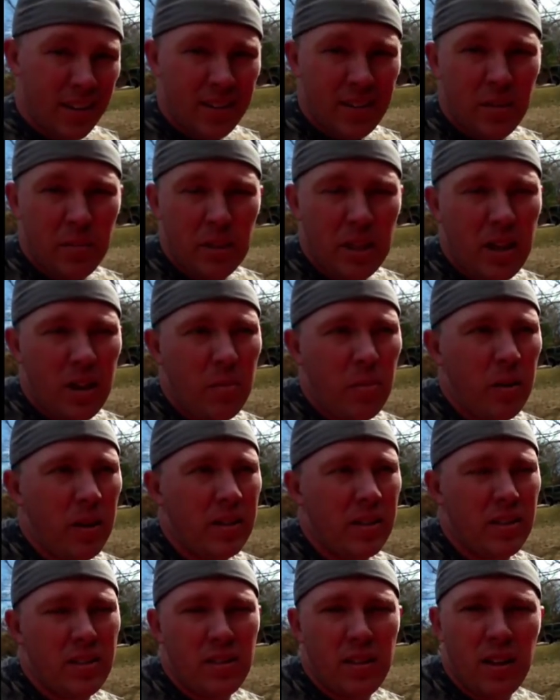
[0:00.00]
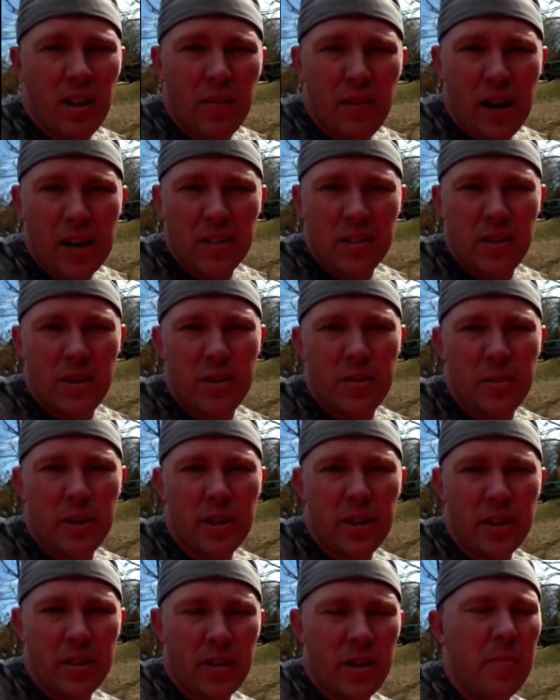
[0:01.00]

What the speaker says: lot of places still have ice on them here.